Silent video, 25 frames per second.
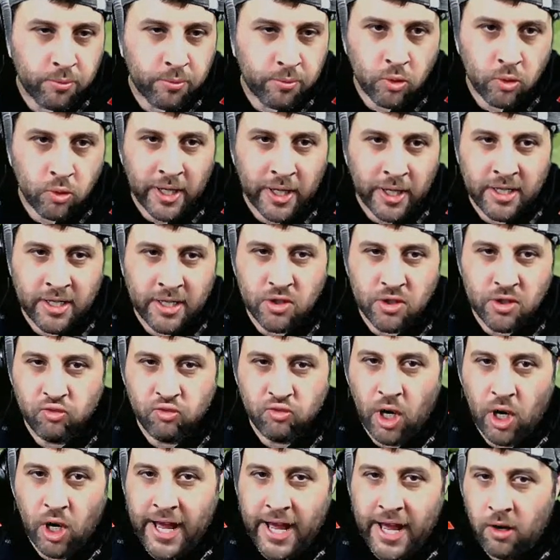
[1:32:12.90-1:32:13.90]
where they just run
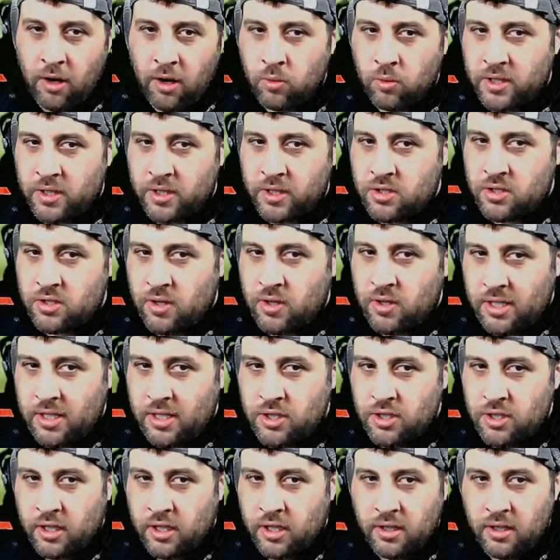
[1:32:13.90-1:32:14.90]
out with the
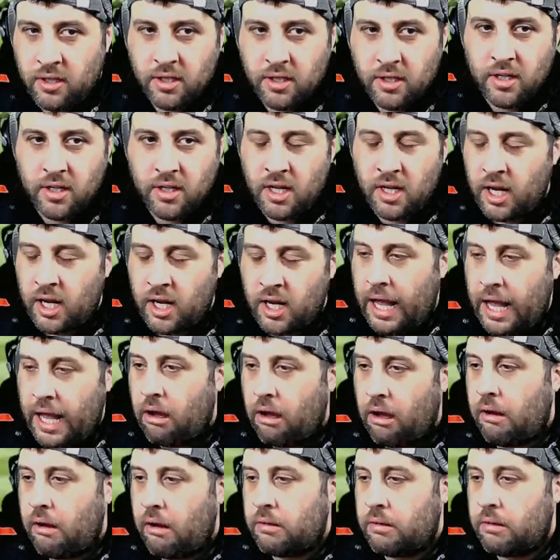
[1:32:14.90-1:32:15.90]
stretcher. And they're like,
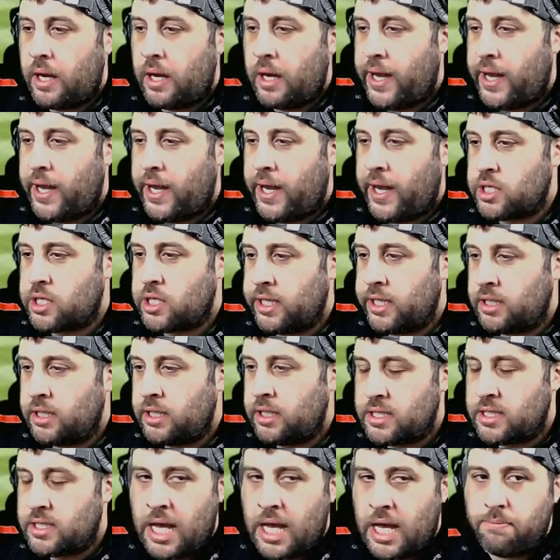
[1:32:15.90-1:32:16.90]
oh, no, actually, there's
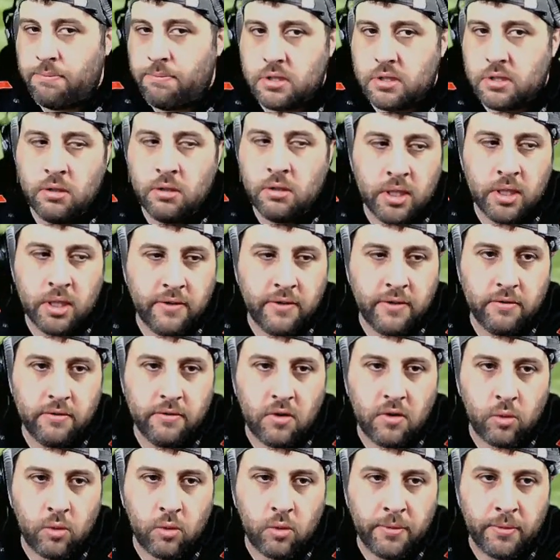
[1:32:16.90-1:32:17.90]
absolutely nothing wrong
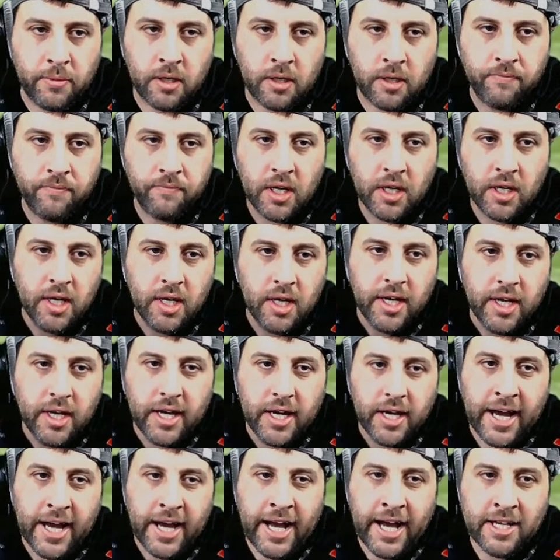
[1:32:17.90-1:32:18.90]
with me.
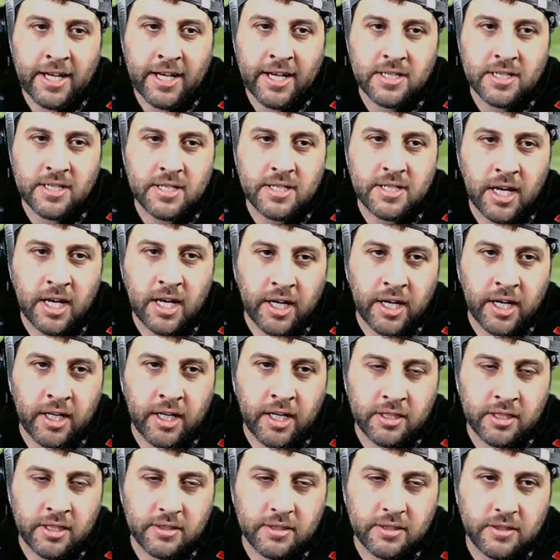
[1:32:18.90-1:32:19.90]
As
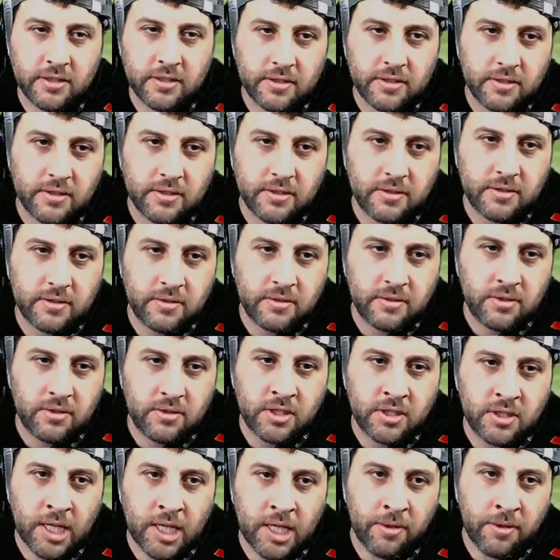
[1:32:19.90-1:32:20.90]

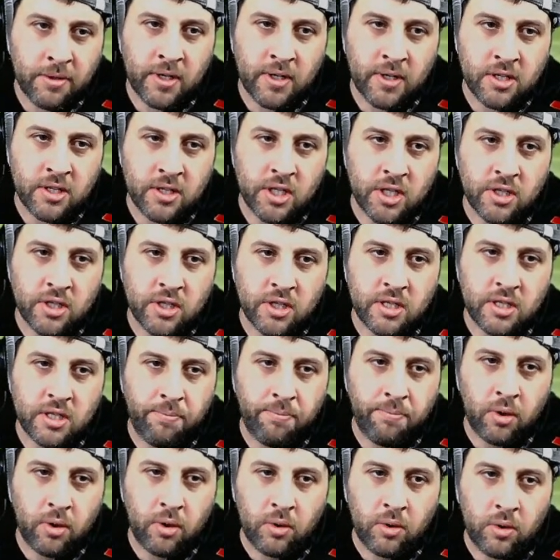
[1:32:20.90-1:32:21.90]
Jamie Ritchie just
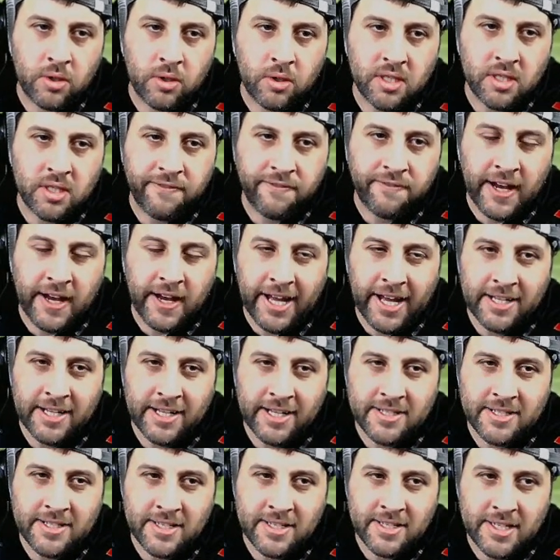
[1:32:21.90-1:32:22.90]
applauds the fans
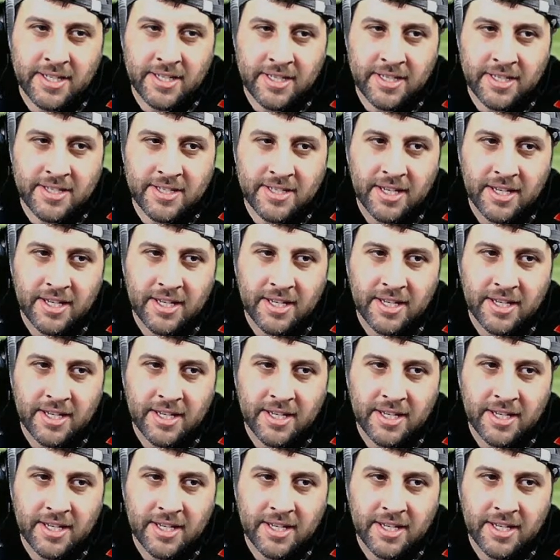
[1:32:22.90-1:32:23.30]
as he is